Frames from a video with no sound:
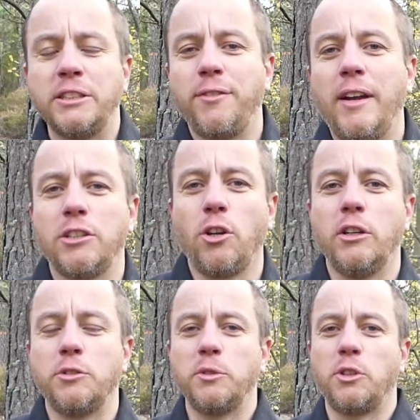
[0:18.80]
of
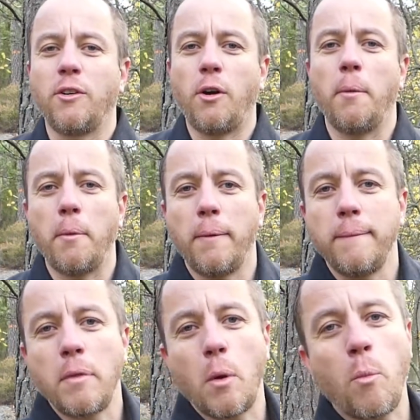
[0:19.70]
flashlights which I've got
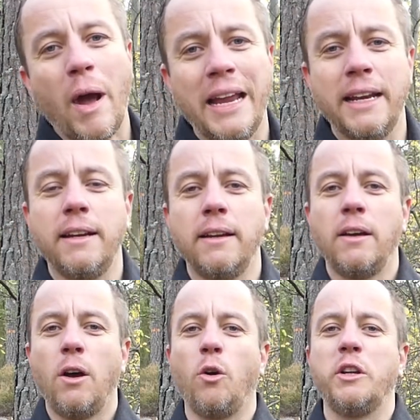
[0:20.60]
waiting
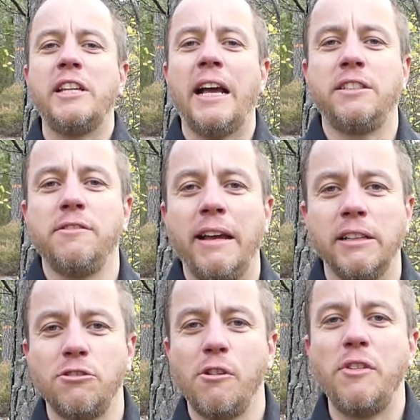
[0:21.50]
on the taxi rank
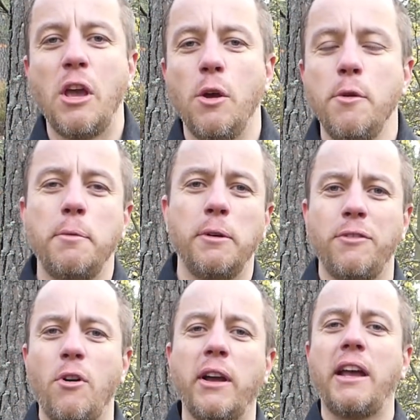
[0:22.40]
to review, but
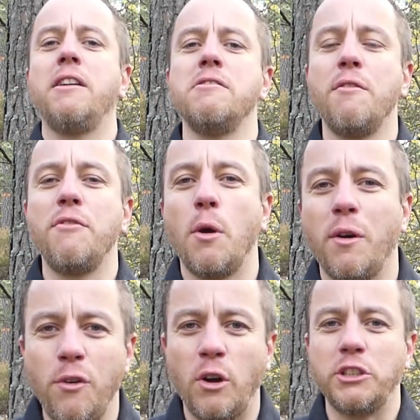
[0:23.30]
before I go into the review I
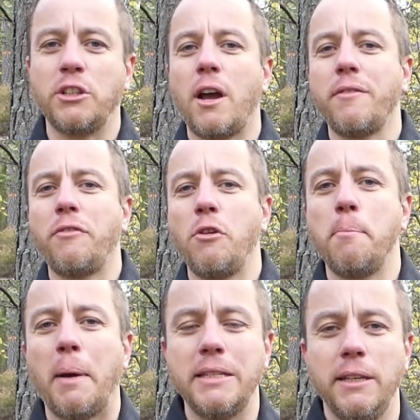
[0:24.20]
thought I'd just go over a few
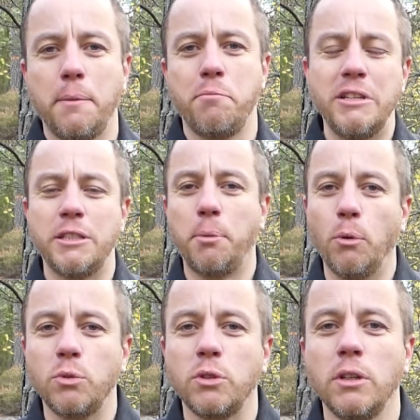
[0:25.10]
basic
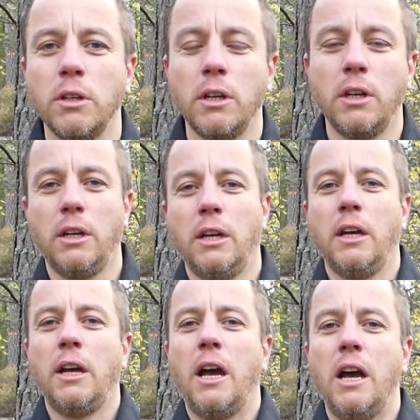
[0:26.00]
principles
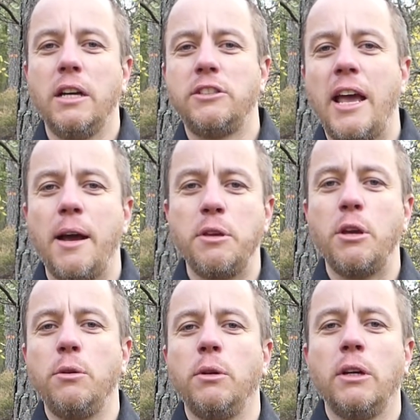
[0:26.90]
to help
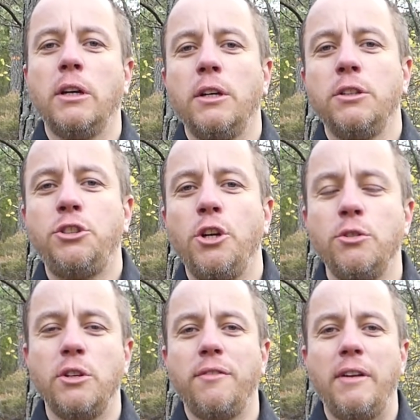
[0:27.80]
you
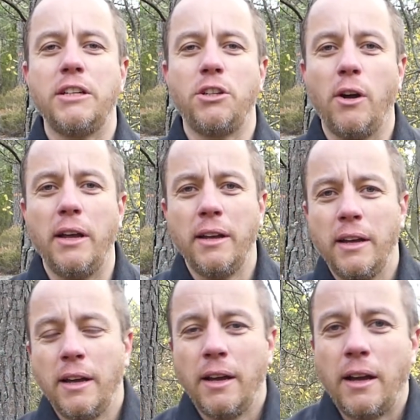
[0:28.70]
choosing a flashlight
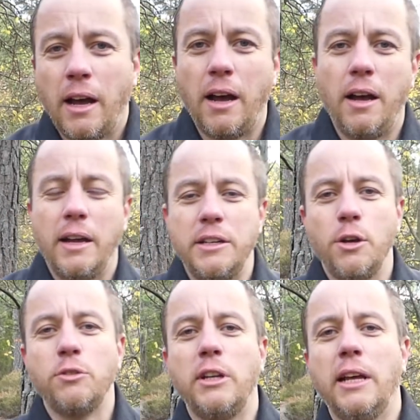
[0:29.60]
and
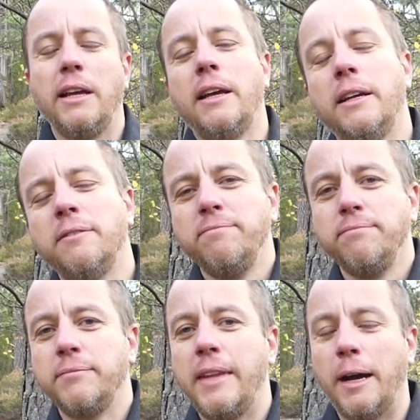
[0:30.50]
using it.
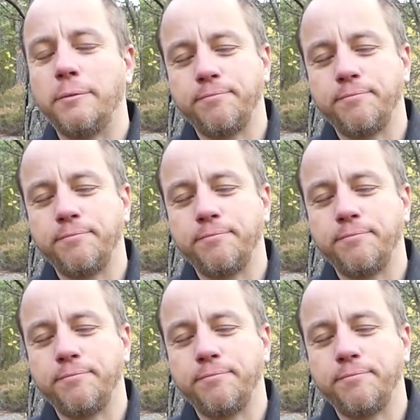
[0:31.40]
Now